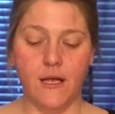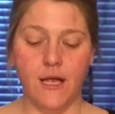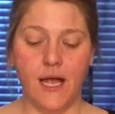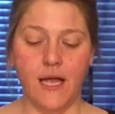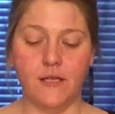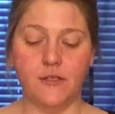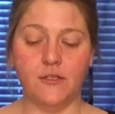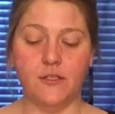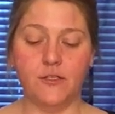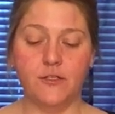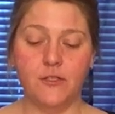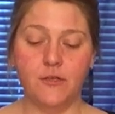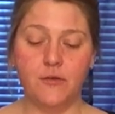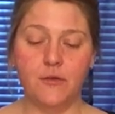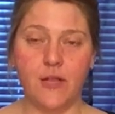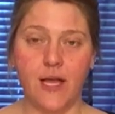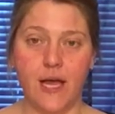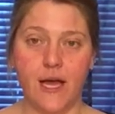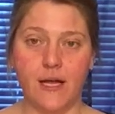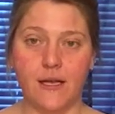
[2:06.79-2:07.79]
and to do
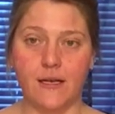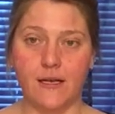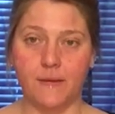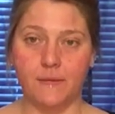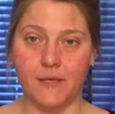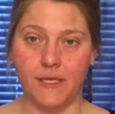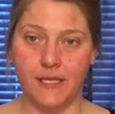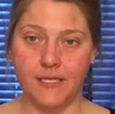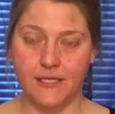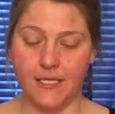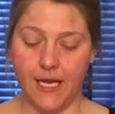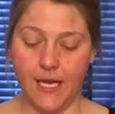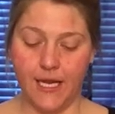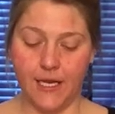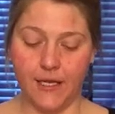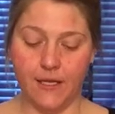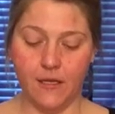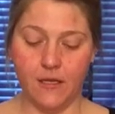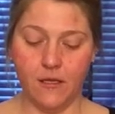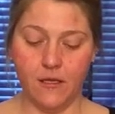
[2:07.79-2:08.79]
that I'm going to
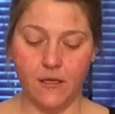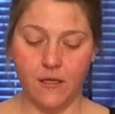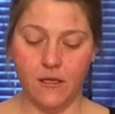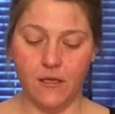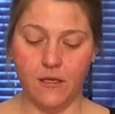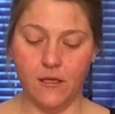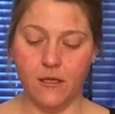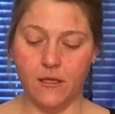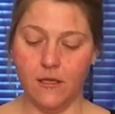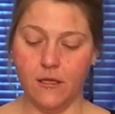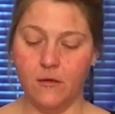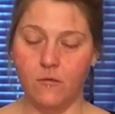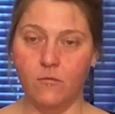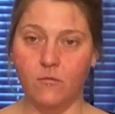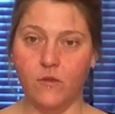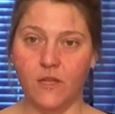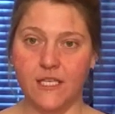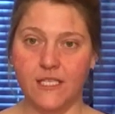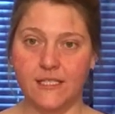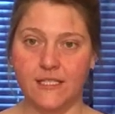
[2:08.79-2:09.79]
take
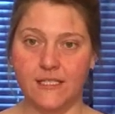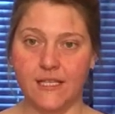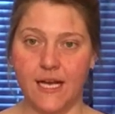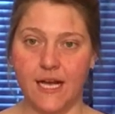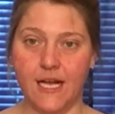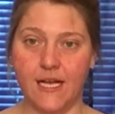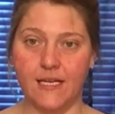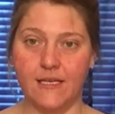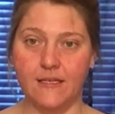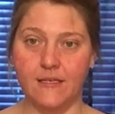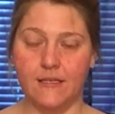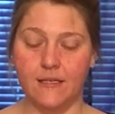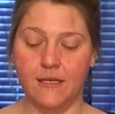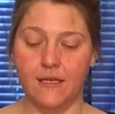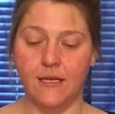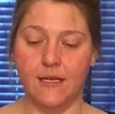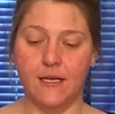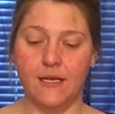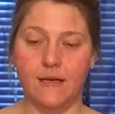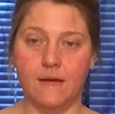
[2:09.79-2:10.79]
this side
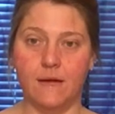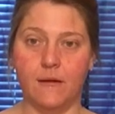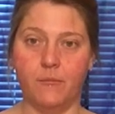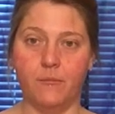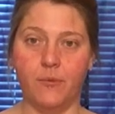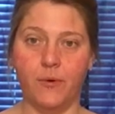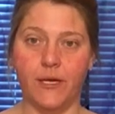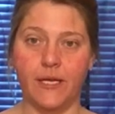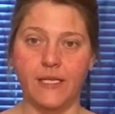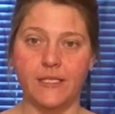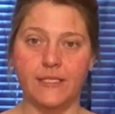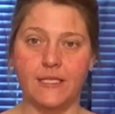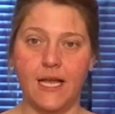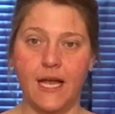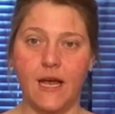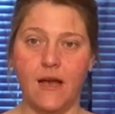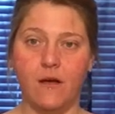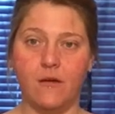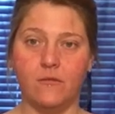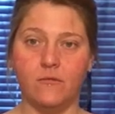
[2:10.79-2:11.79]
and then bring it
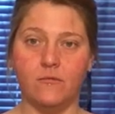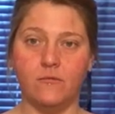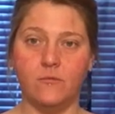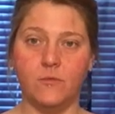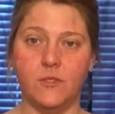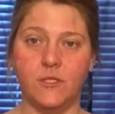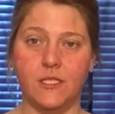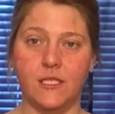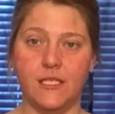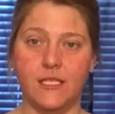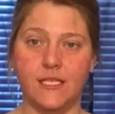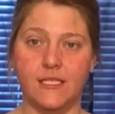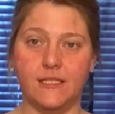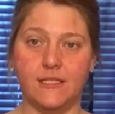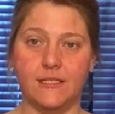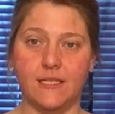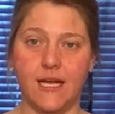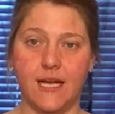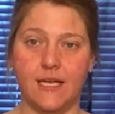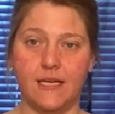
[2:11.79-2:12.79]
down to this
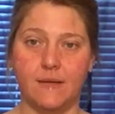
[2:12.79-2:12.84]
side.